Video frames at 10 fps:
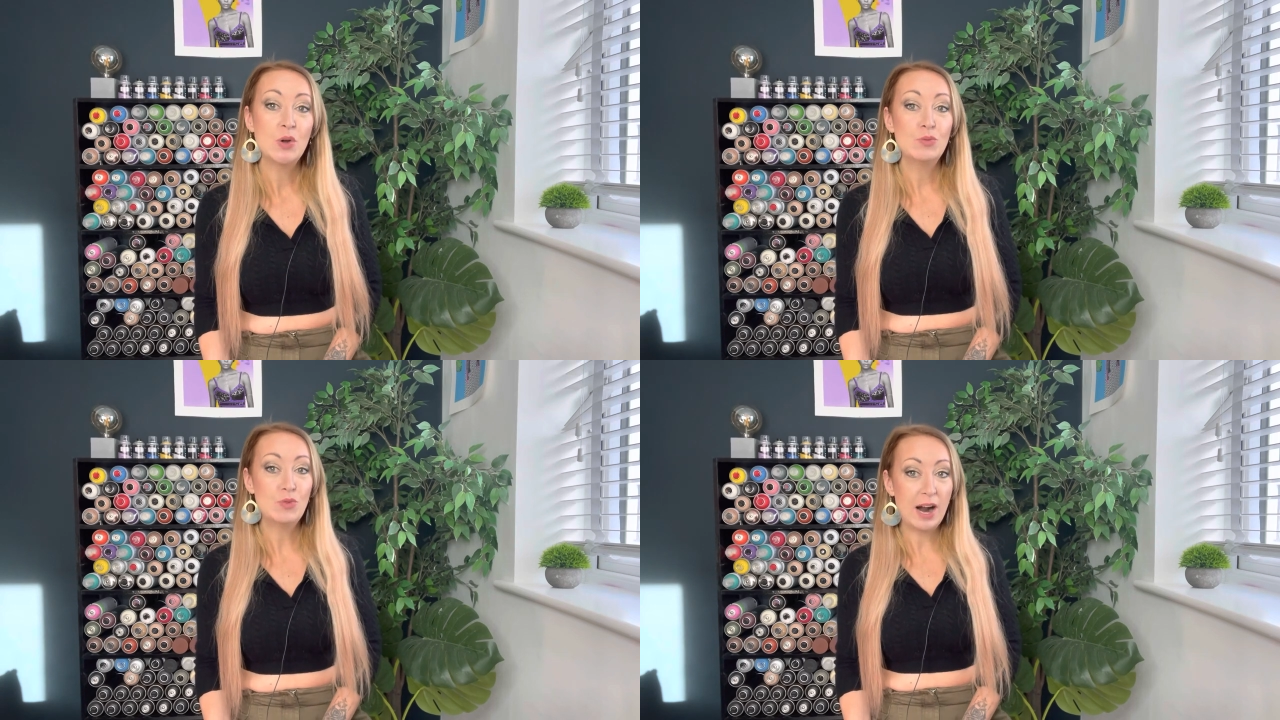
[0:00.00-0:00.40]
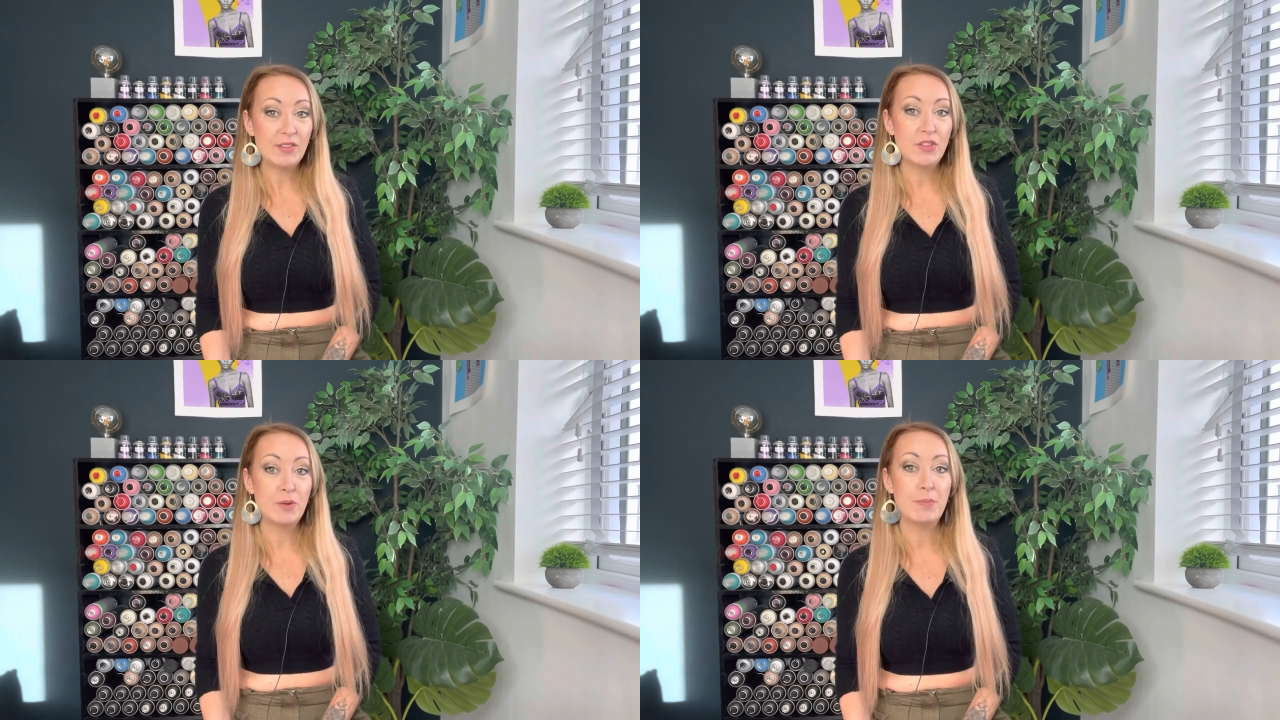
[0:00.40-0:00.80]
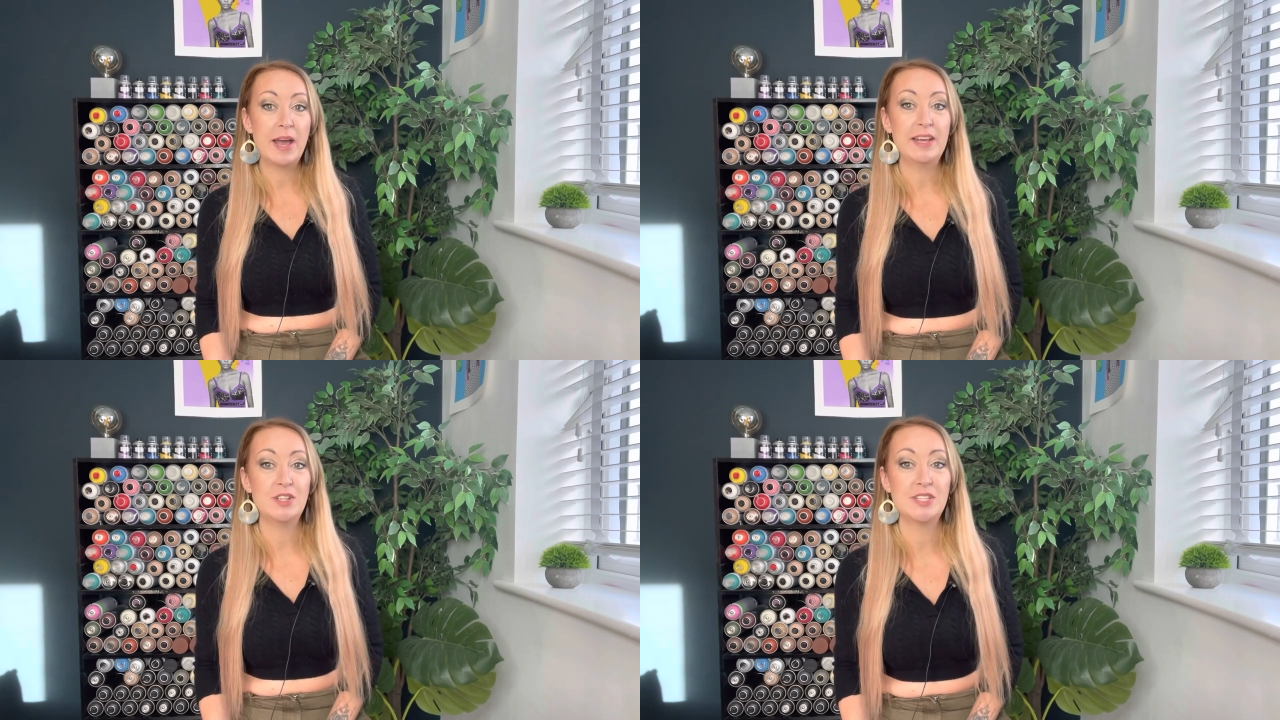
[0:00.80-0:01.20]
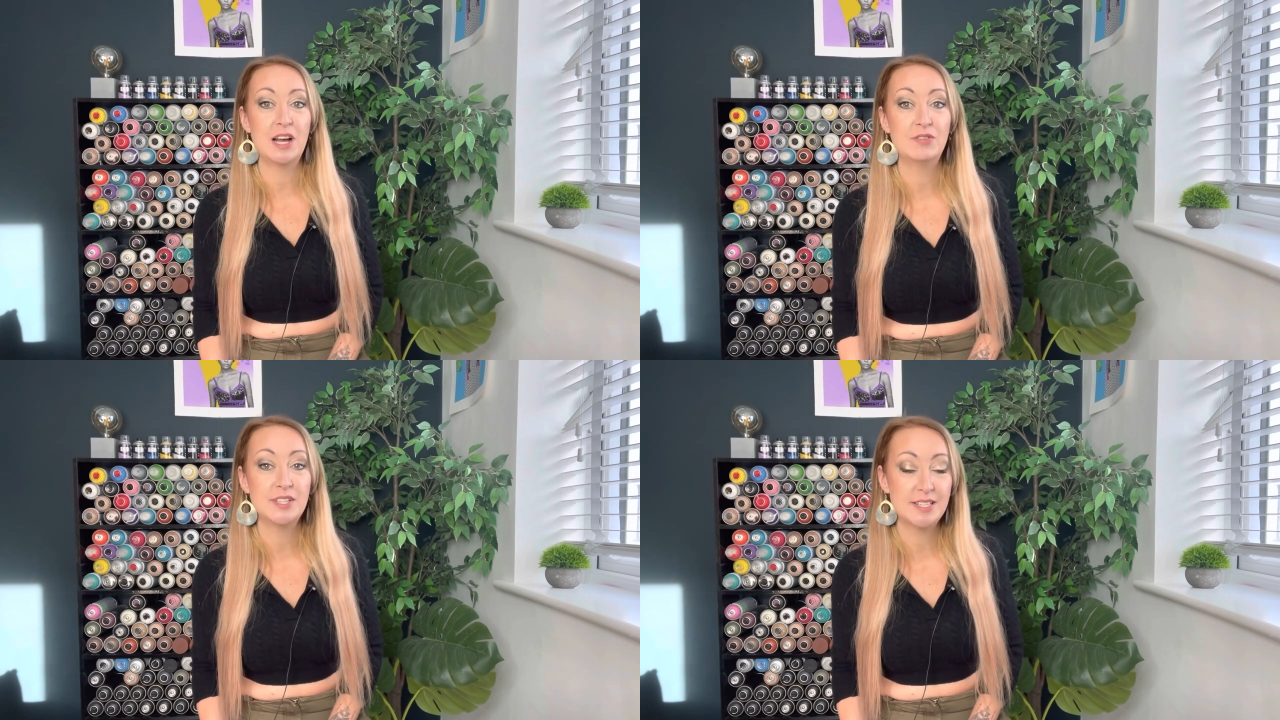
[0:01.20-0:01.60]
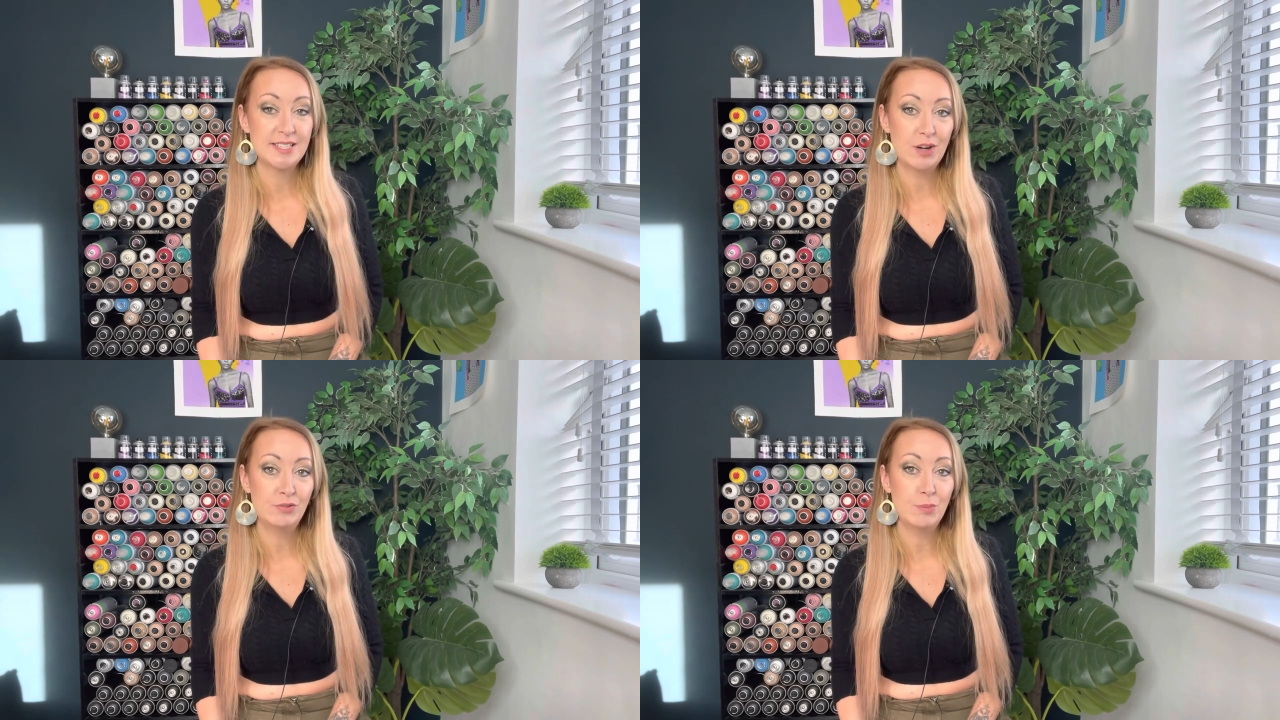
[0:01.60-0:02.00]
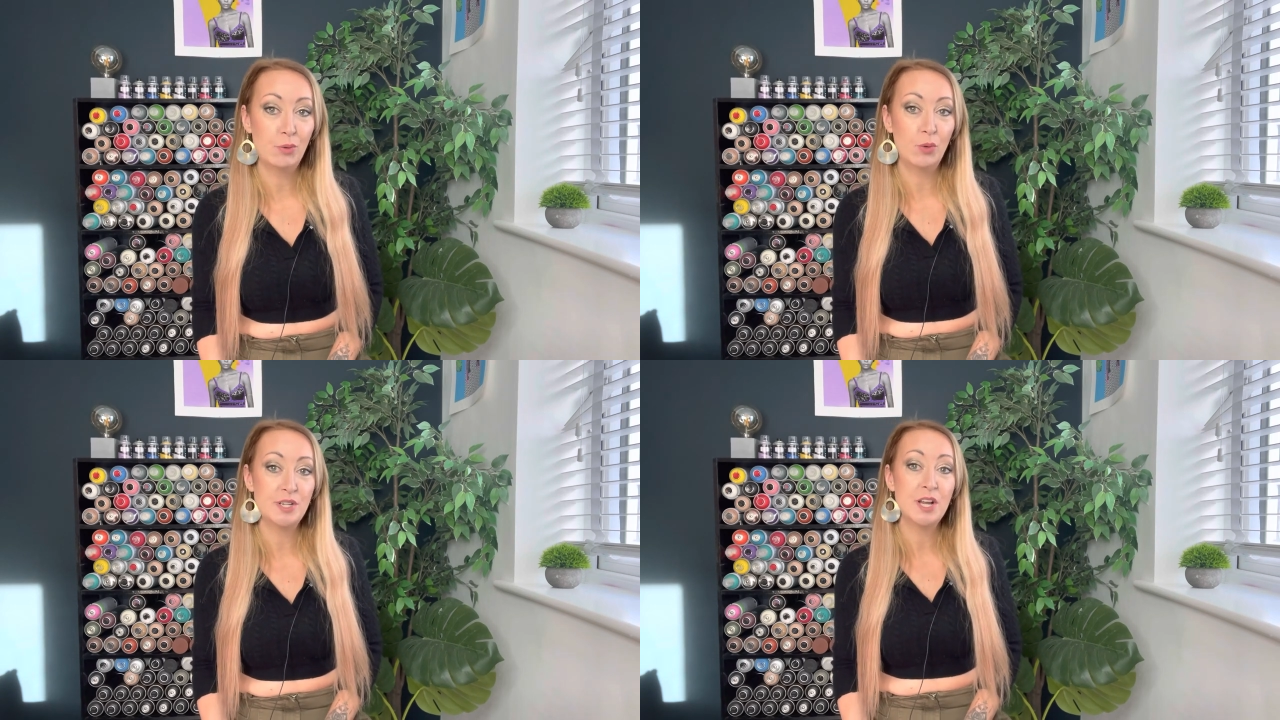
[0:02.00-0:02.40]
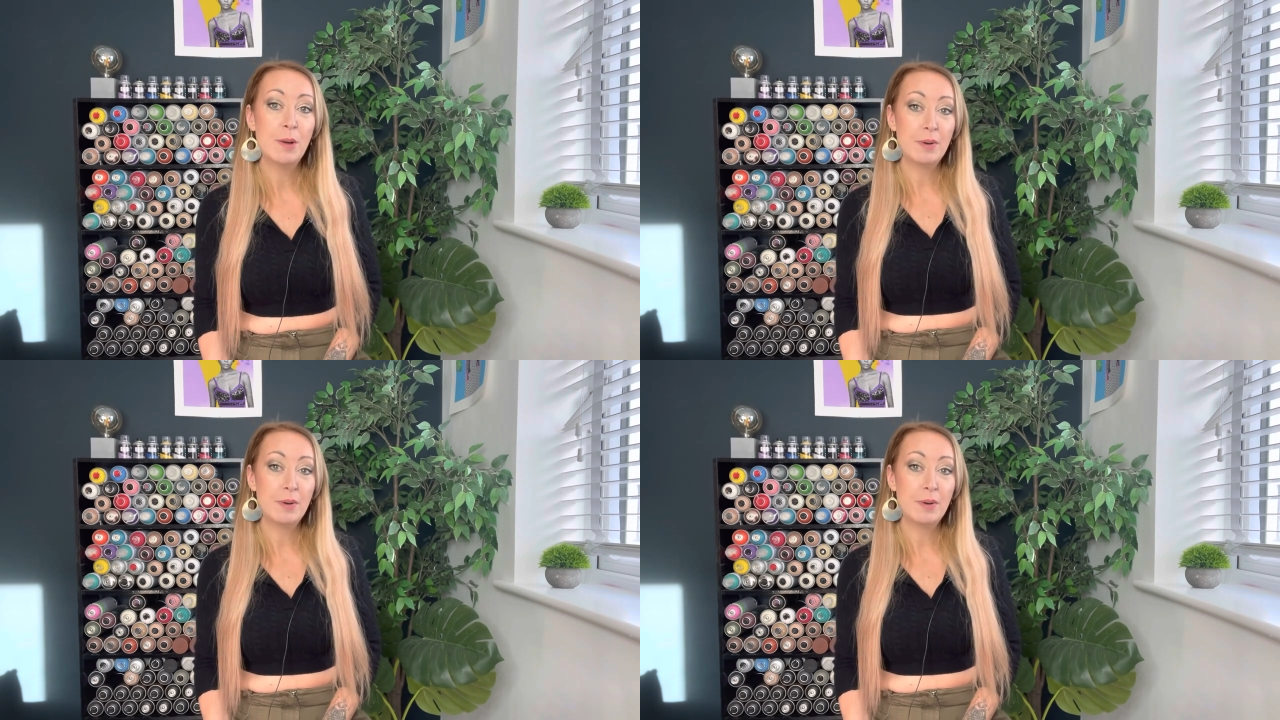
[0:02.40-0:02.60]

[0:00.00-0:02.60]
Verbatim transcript: rather than paying yourself as a self employed